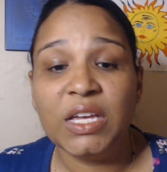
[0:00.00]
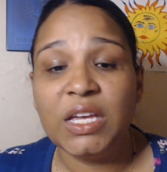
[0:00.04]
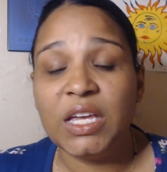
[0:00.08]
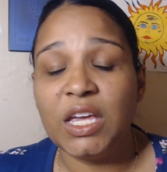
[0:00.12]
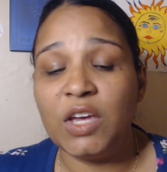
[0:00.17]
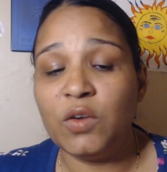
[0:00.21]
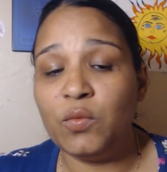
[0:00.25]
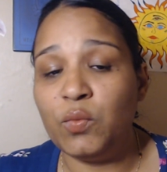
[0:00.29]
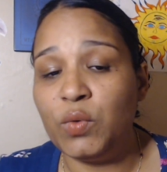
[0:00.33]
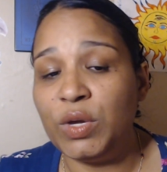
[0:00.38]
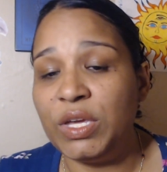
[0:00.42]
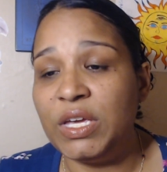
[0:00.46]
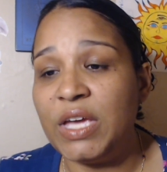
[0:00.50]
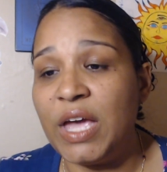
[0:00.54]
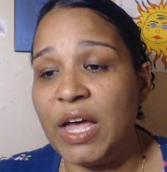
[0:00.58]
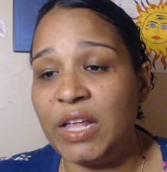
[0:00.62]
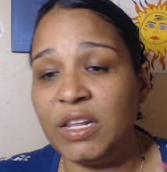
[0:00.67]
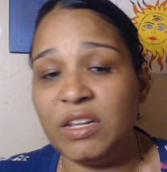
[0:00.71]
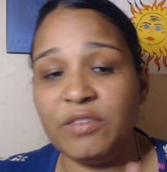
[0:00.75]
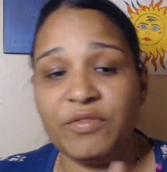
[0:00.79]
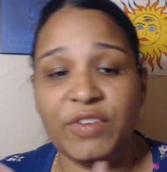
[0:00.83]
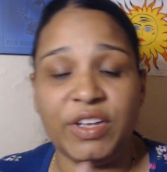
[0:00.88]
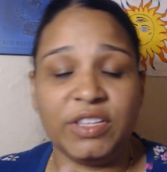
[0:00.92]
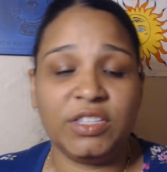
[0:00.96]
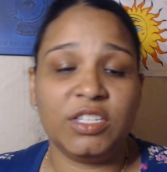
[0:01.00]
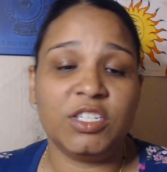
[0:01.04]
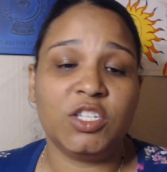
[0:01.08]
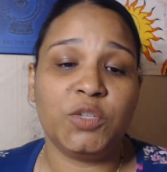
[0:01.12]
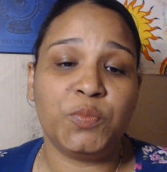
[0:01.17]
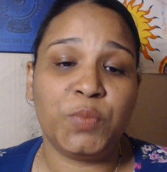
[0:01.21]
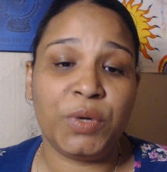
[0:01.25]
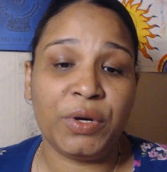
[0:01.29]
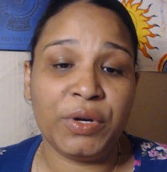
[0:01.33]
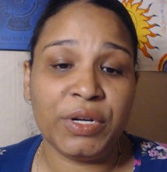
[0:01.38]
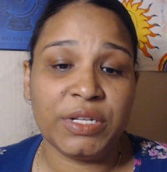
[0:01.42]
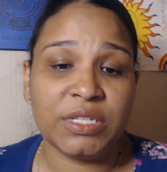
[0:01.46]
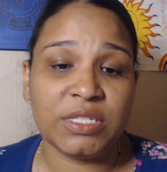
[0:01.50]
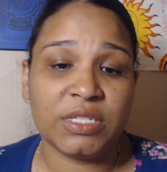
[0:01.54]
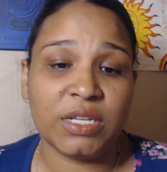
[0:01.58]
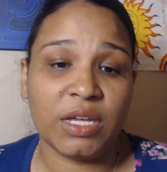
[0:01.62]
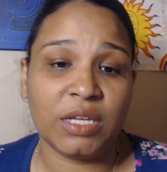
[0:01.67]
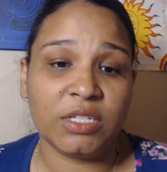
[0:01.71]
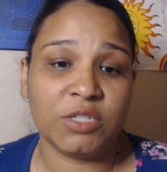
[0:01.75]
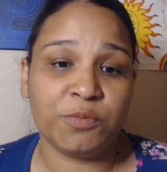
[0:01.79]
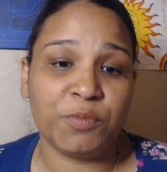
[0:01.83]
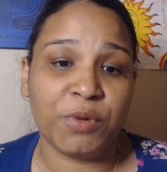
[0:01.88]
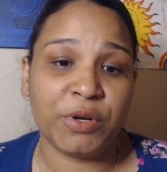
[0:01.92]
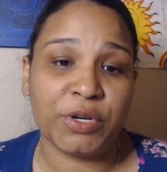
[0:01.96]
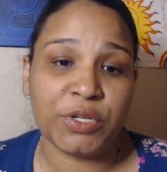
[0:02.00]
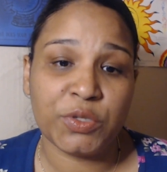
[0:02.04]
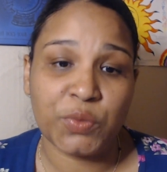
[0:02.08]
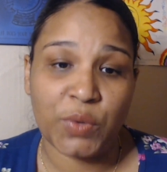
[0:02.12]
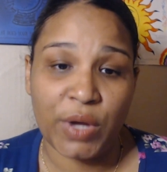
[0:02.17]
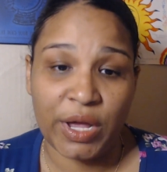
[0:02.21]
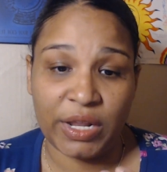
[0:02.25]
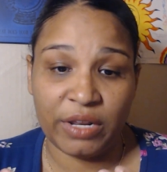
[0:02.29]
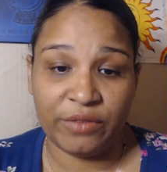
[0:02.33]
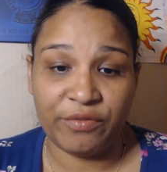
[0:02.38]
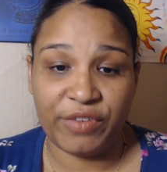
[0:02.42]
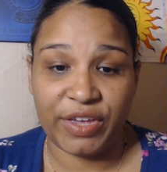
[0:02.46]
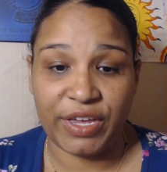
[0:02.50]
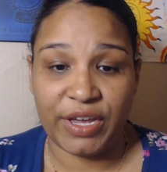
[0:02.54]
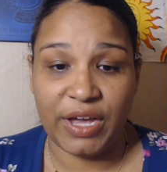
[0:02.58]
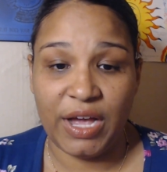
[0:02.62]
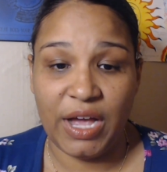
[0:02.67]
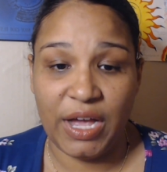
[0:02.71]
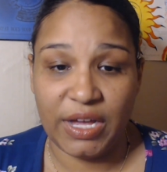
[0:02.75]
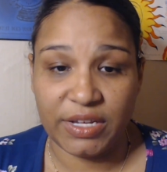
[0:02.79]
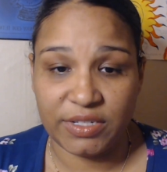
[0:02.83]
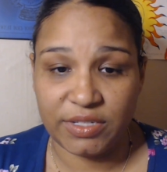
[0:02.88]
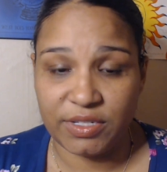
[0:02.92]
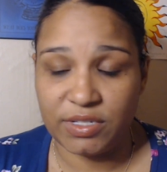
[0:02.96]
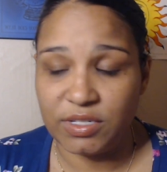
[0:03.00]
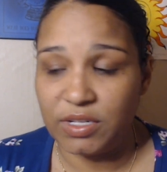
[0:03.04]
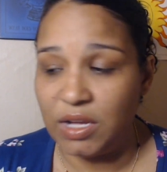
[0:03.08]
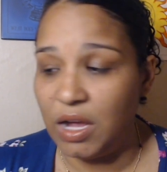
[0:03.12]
If we elevate the spirits, the spirits will elevate us.